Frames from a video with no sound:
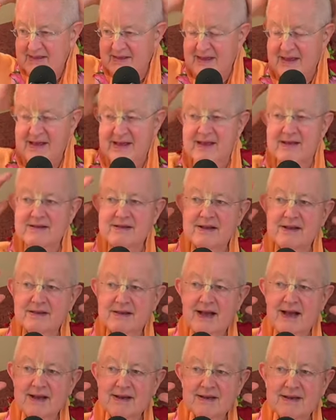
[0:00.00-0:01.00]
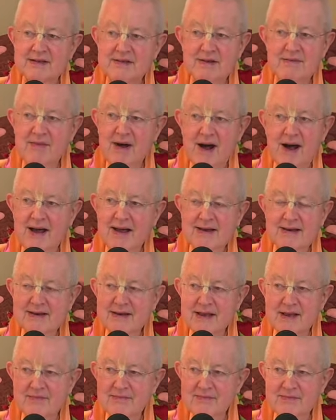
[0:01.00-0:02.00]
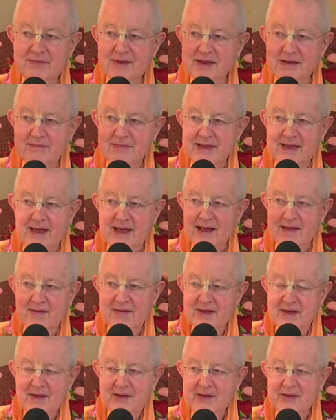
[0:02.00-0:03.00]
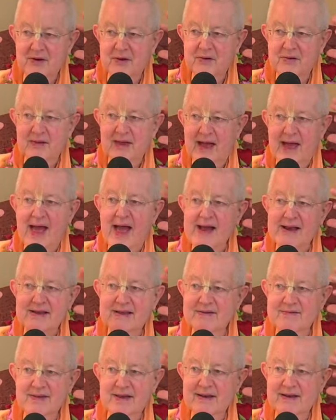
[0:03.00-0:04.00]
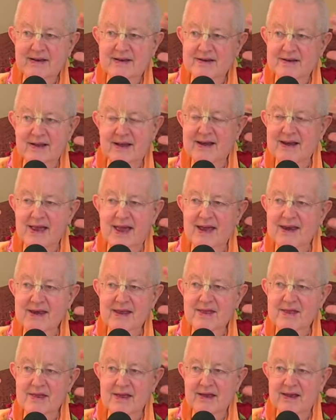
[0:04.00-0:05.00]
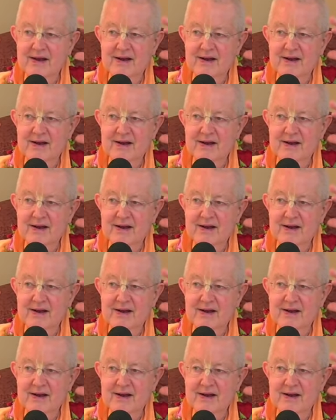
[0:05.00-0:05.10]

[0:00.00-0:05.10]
intellect and the mind can be, you know, activated like anything